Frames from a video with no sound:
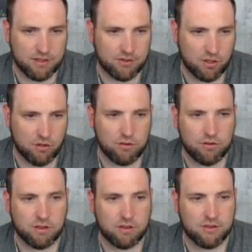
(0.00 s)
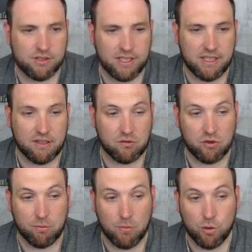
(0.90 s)
So you can see
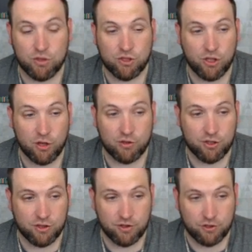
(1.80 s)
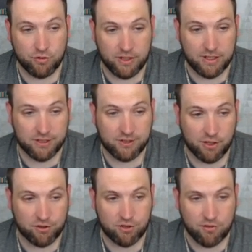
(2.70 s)
the most searched, the trending
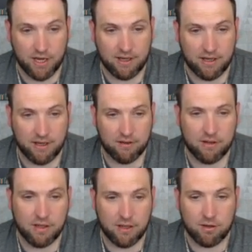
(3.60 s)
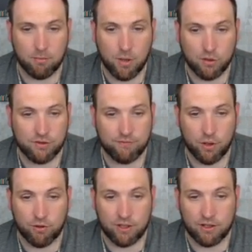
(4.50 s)
searched right now, the most
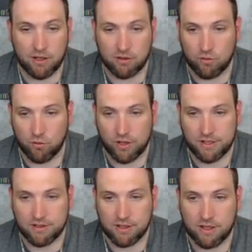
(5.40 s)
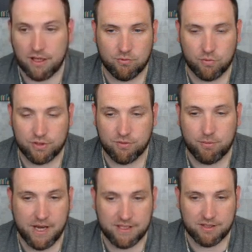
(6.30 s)
voted on coins, the ones with
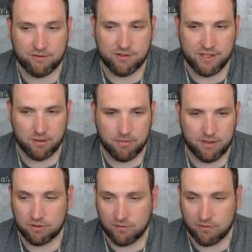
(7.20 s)
positive sentiment.